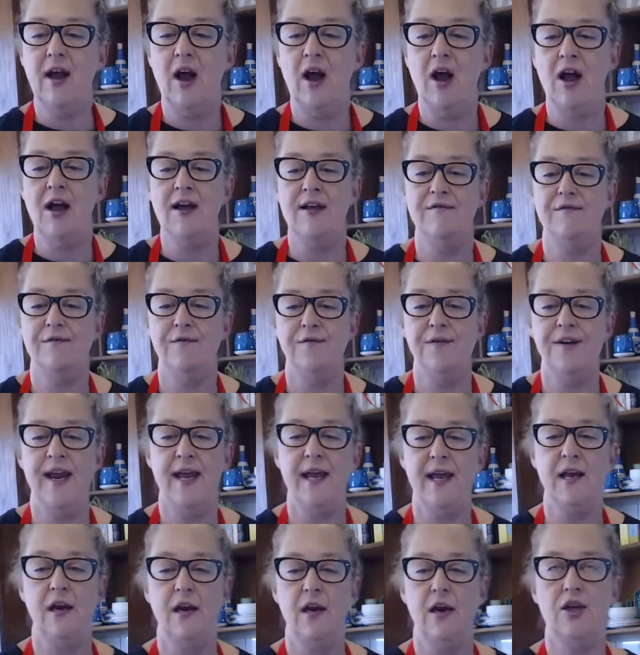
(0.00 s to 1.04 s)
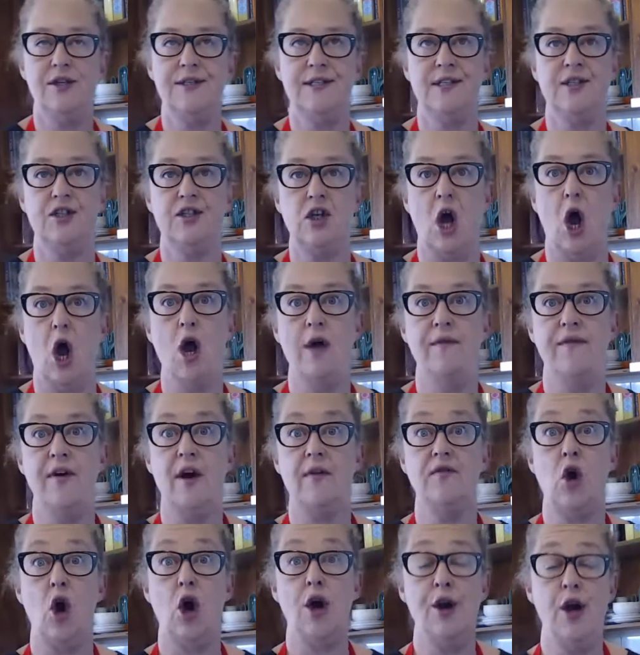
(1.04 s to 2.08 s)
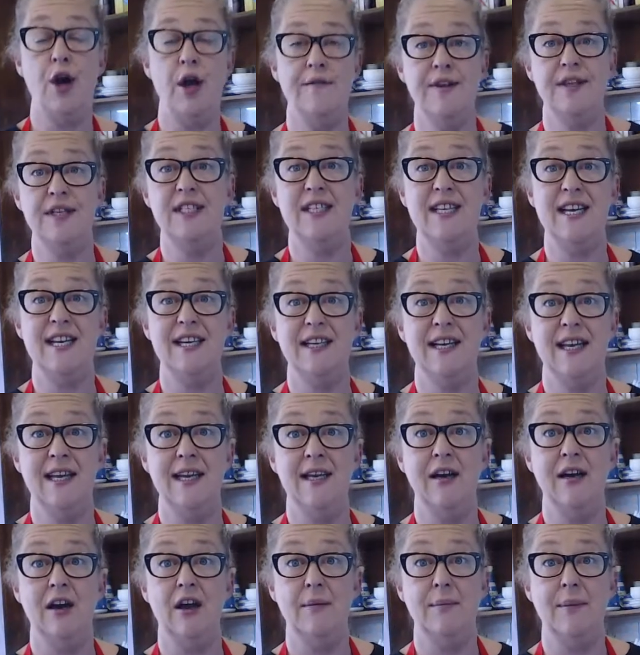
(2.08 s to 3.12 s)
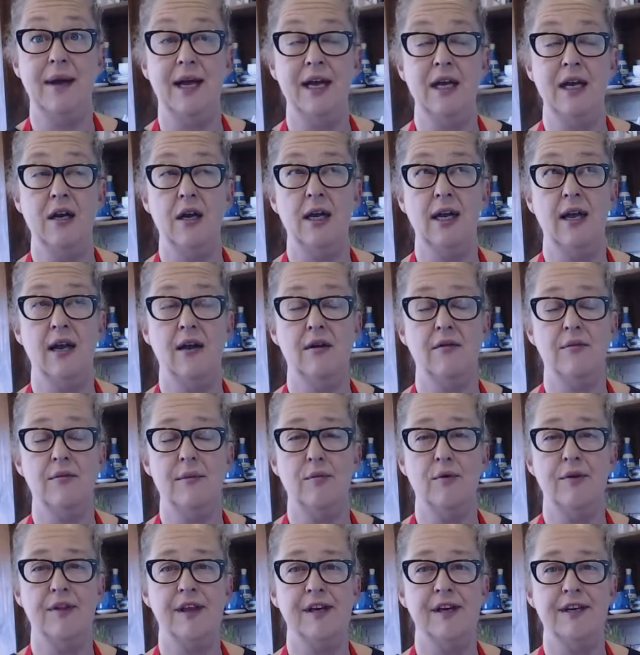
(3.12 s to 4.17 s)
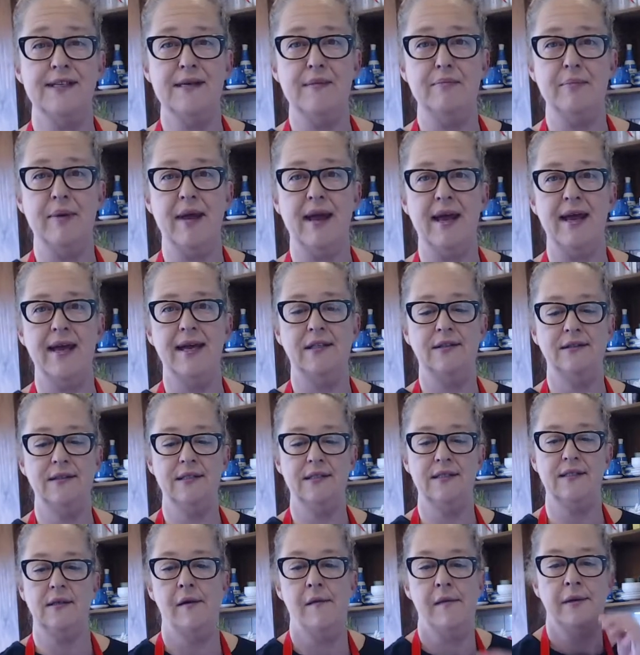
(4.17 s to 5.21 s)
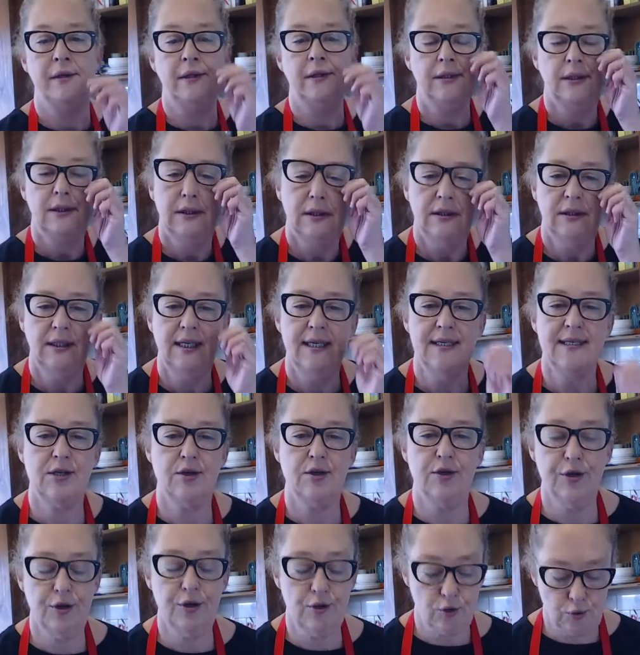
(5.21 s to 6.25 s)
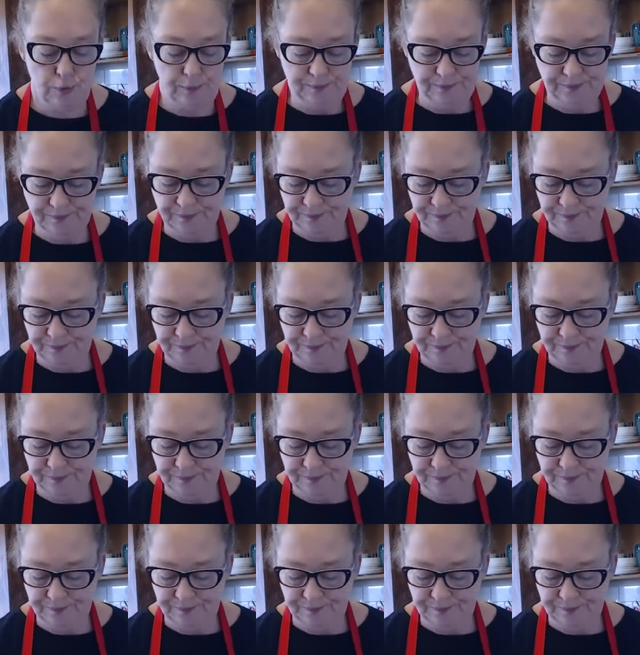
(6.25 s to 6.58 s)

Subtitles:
I've now gone over the 10 kilo mark. I can't remember what that is in pounds. Let's Google.